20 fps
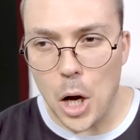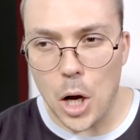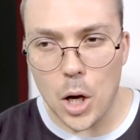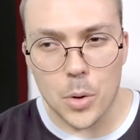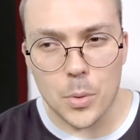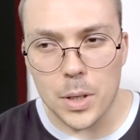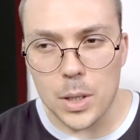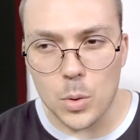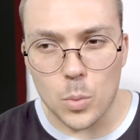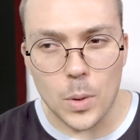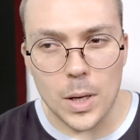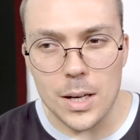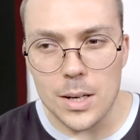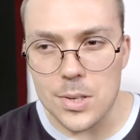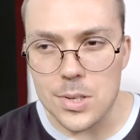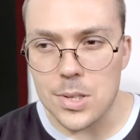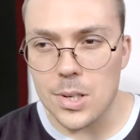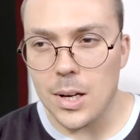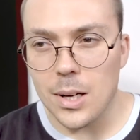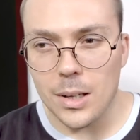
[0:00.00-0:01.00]
already written
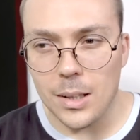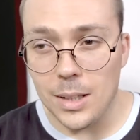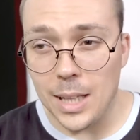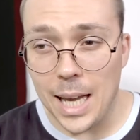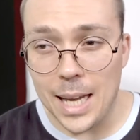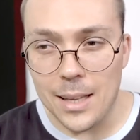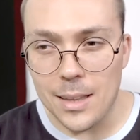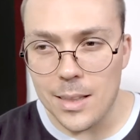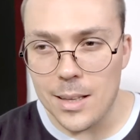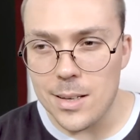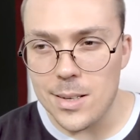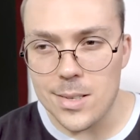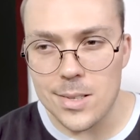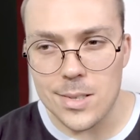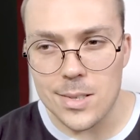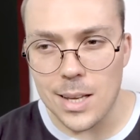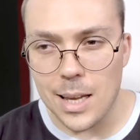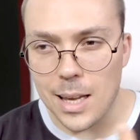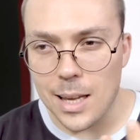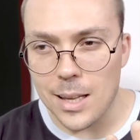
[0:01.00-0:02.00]
a song like
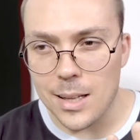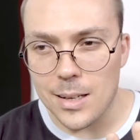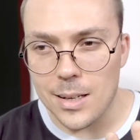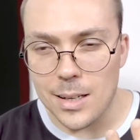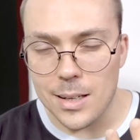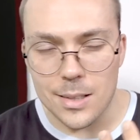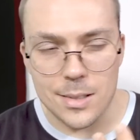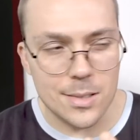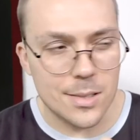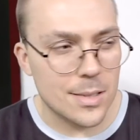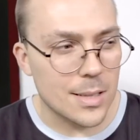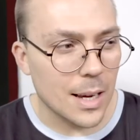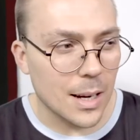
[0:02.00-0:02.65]
this, and it's